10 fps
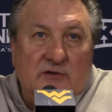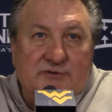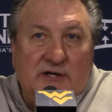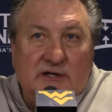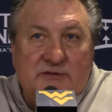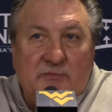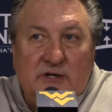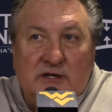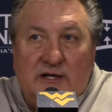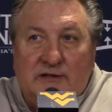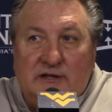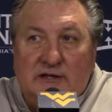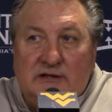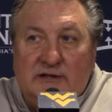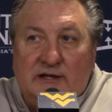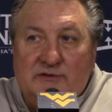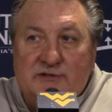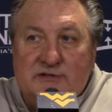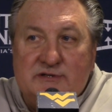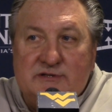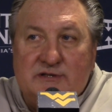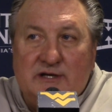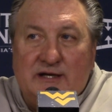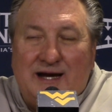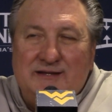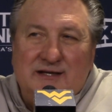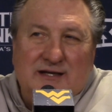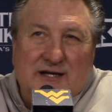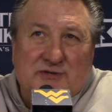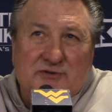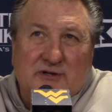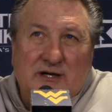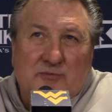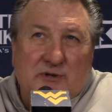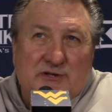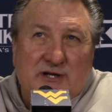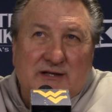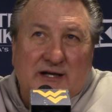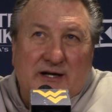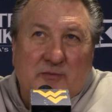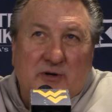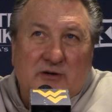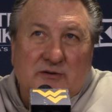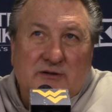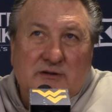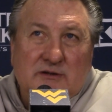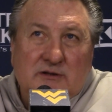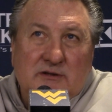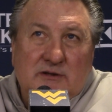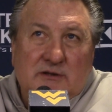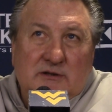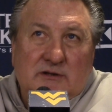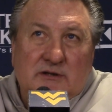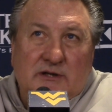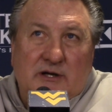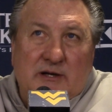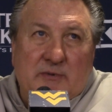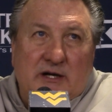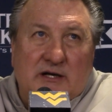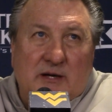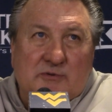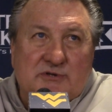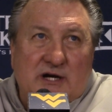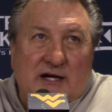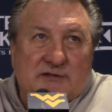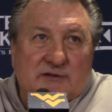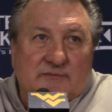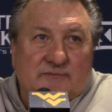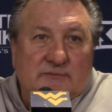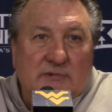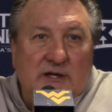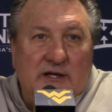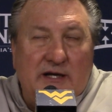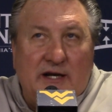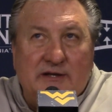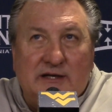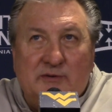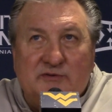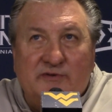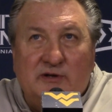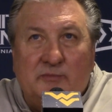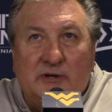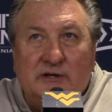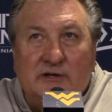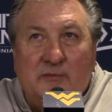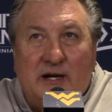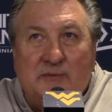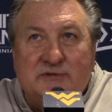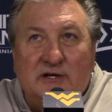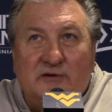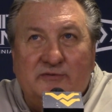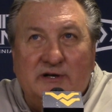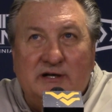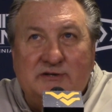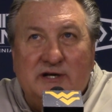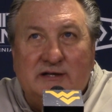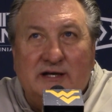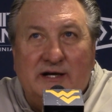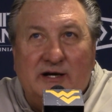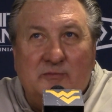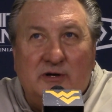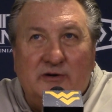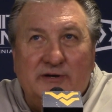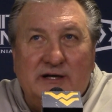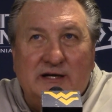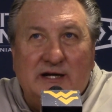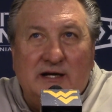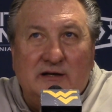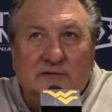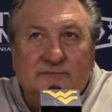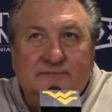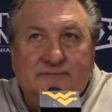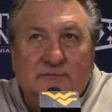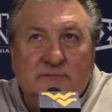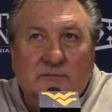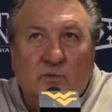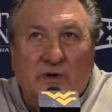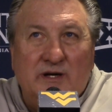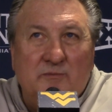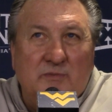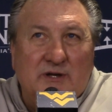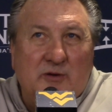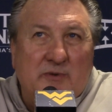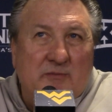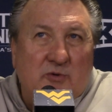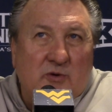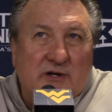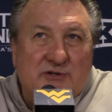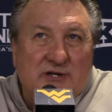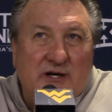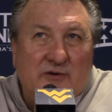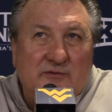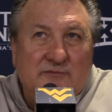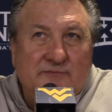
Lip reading: generally speaking, I think intelligence is the thing. I think he got shook up when he shot that air ball. He made a couple shots, and I think he was feeling pretty good about himself. And then he shot that air ball, and then he kind of went a little bit more in the shell.